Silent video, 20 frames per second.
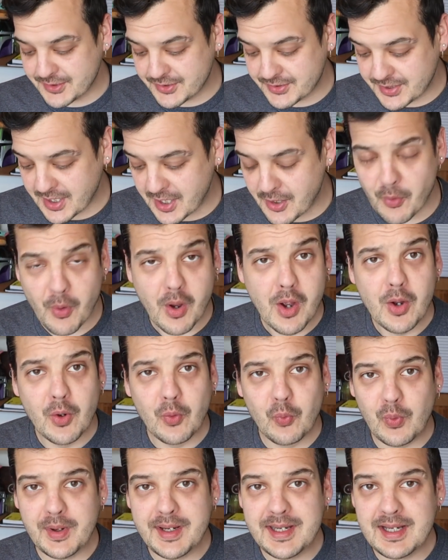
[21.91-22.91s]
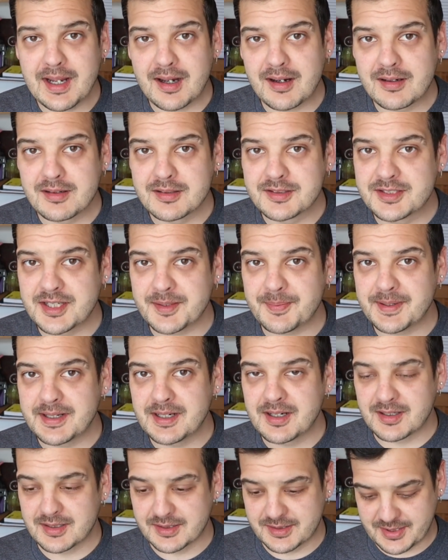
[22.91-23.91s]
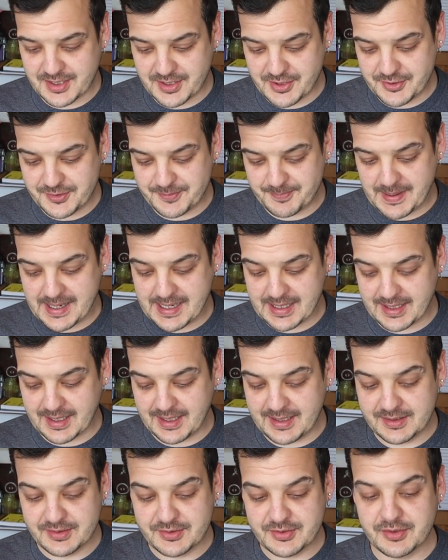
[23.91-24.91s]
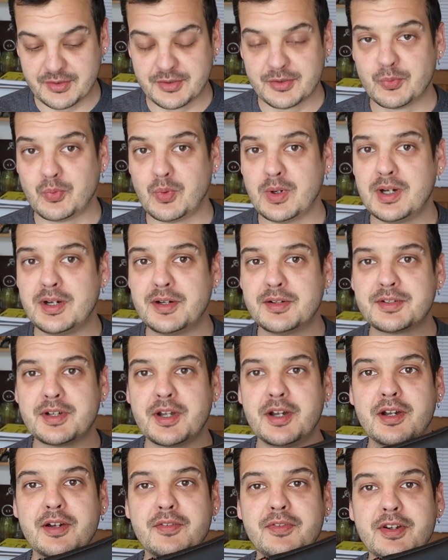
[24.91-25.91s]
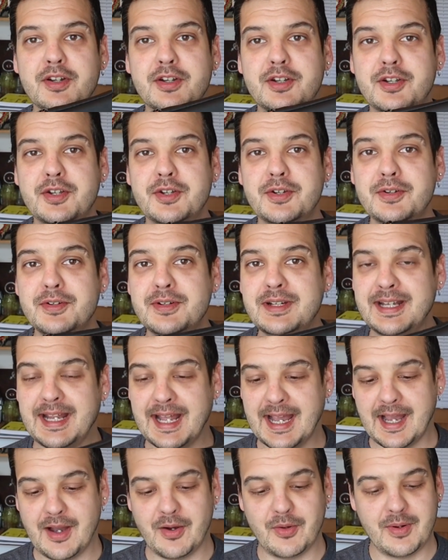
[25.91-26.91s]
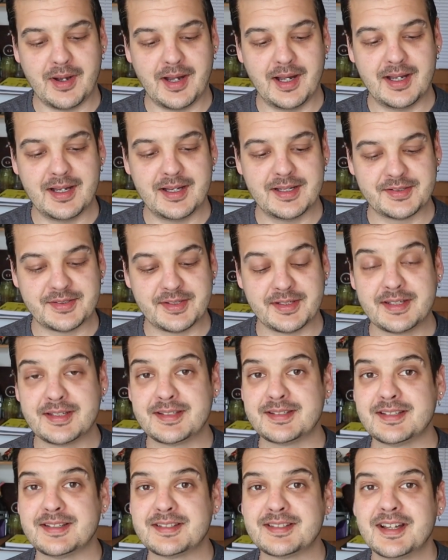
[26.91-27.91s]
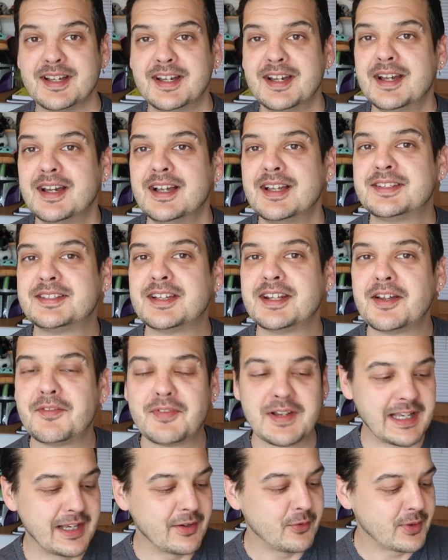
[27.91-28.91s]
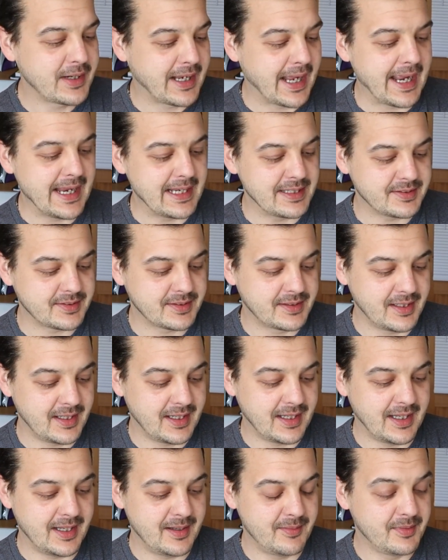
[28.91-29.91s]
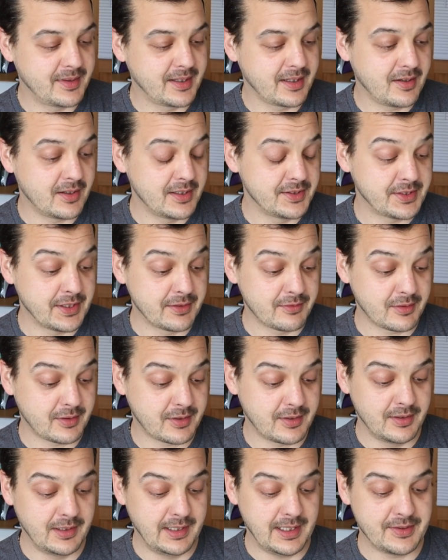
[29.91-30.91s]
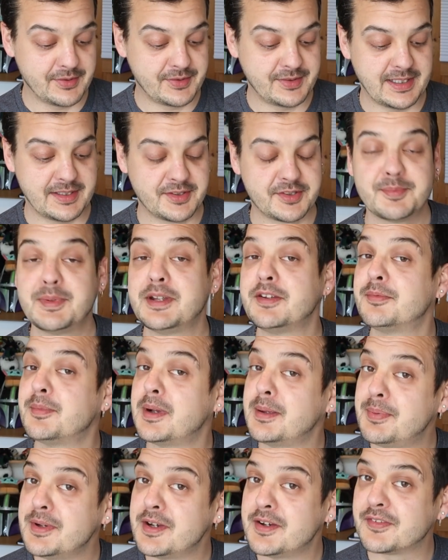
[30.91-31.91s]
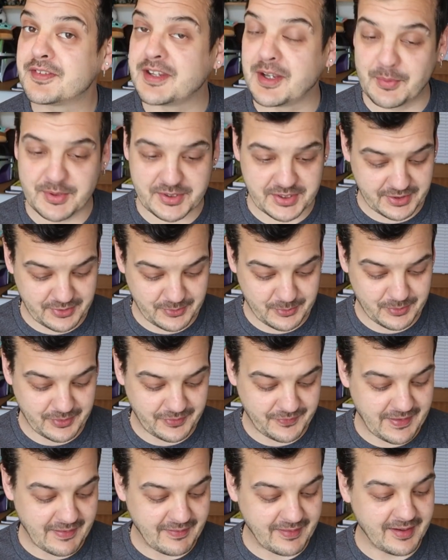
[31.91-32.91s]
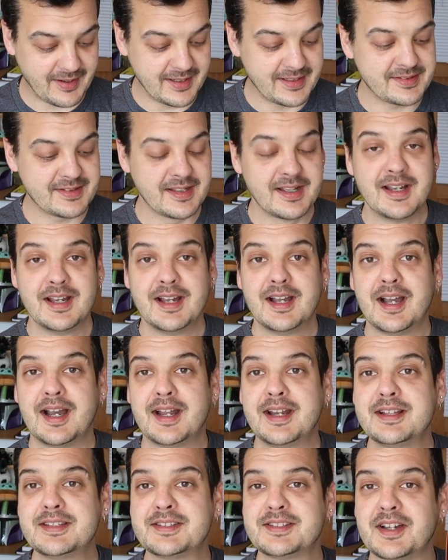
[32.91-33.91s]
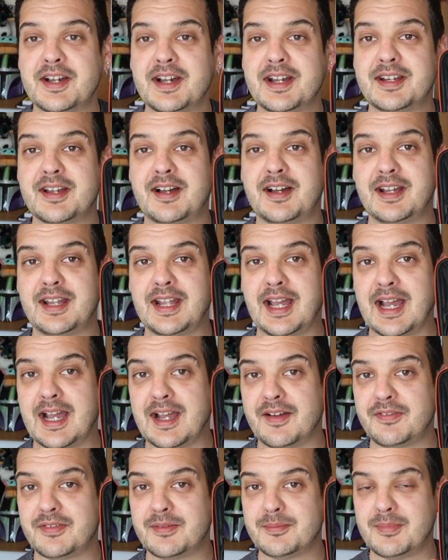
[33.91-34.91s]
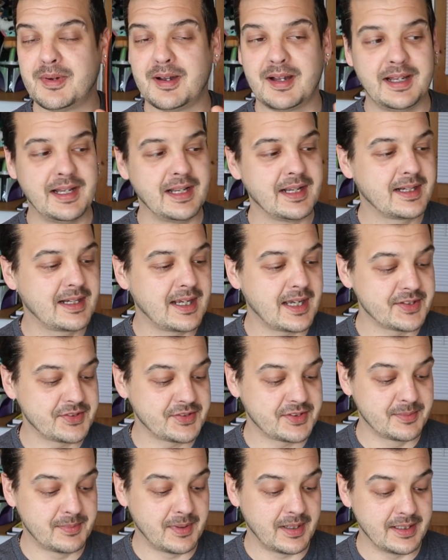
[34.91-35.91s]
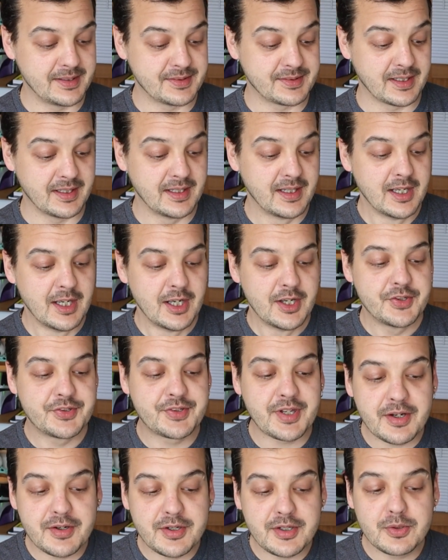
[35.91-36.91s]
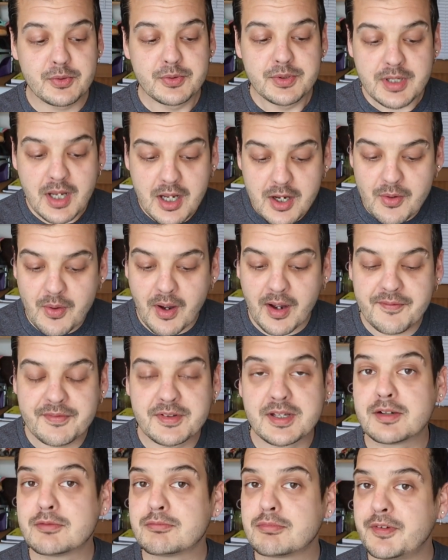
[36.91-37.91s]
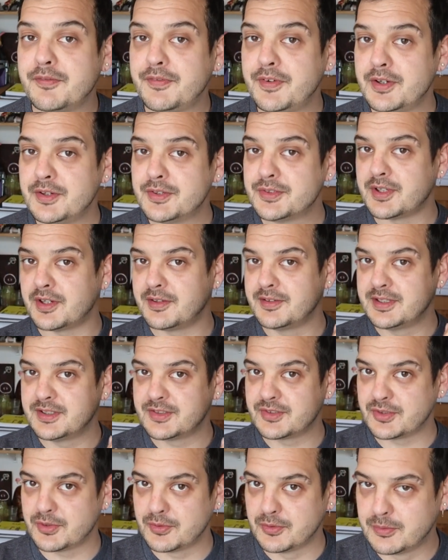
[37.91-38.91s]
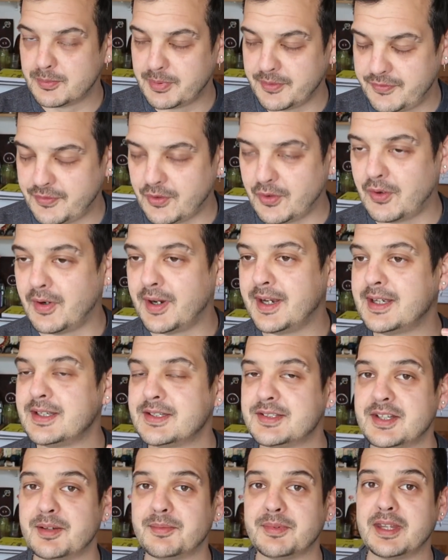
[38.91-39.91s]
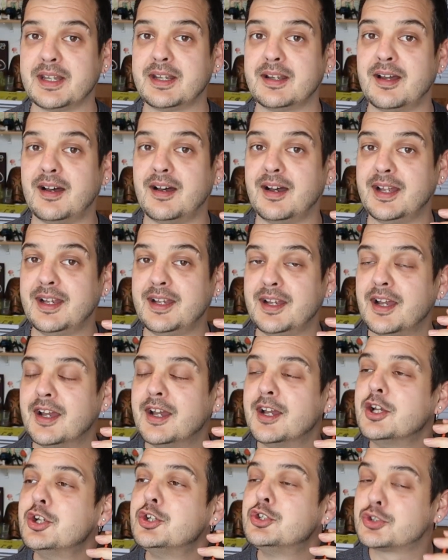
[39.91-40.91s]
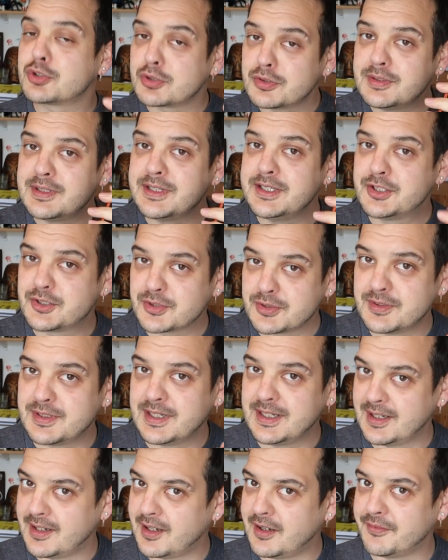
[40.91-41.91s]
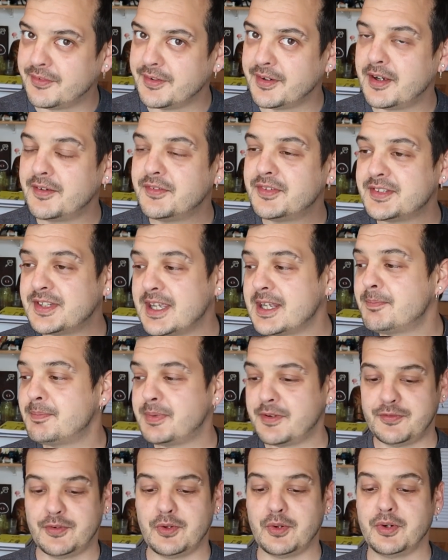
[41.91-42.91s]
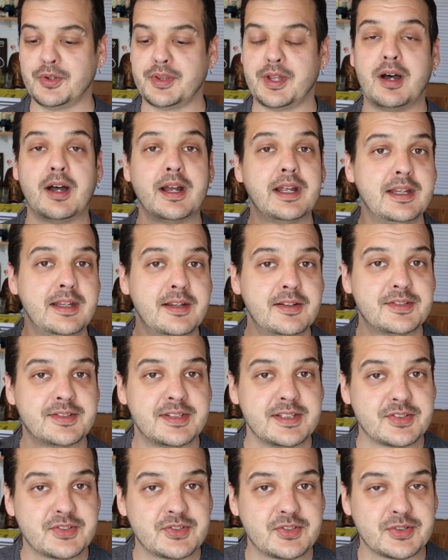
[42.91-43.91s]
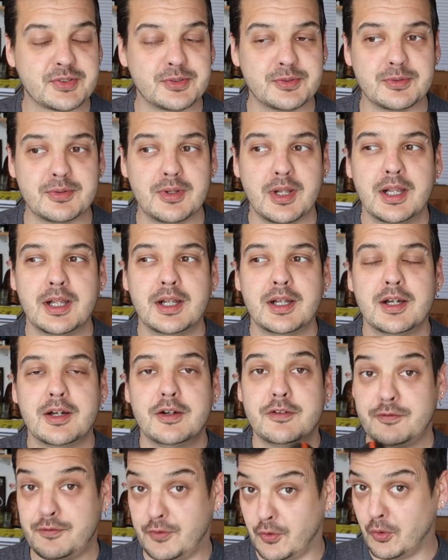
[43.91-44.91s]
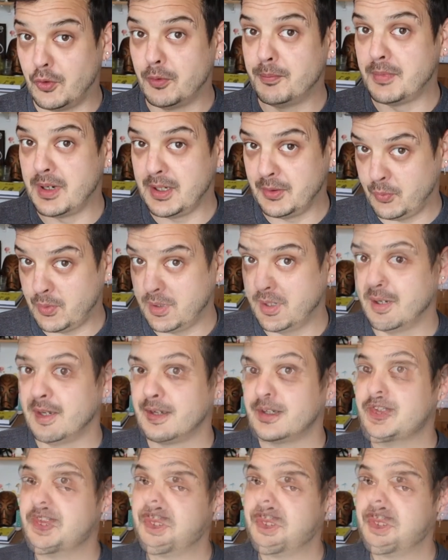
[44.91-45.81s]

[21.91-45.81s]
So we are dipping our toes back into the world of Culiau. So this is a lovely little case that the guys over at Culiau sent to me for my birthday, which I thought was very nice. And inside I have my customizer. So you'll know I've done reviews on this tool before. It is something that I truly love, and I've said before that I use this tool for my work.